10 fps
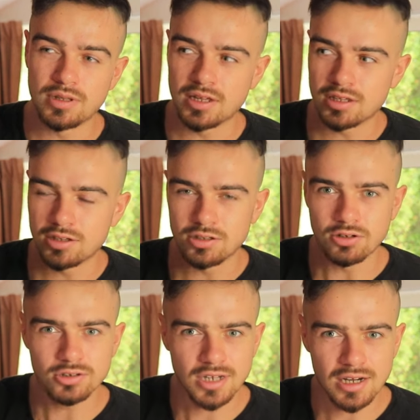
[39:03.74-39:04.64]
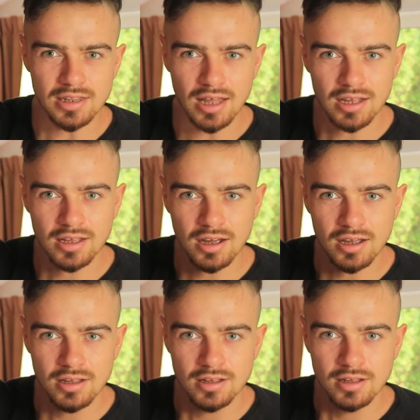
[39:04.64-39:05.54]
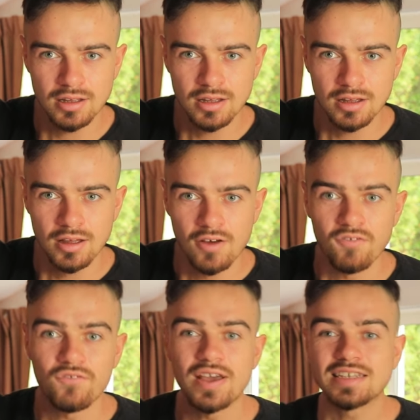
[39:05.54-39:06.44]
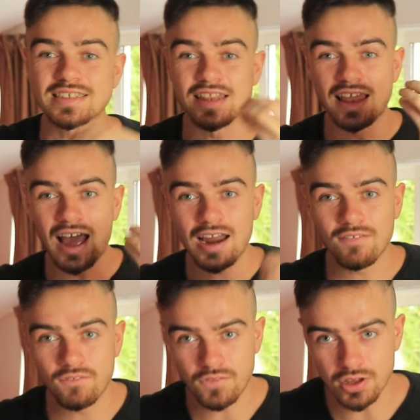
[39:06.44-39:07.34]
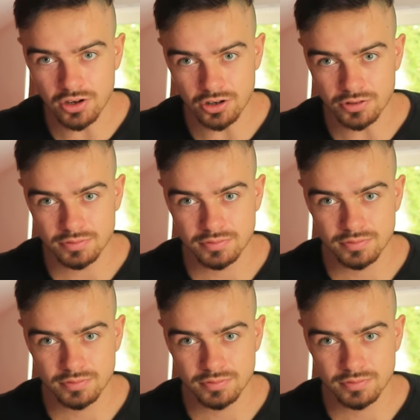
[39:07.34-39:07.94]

be like, "You're dating that guy." Face that fear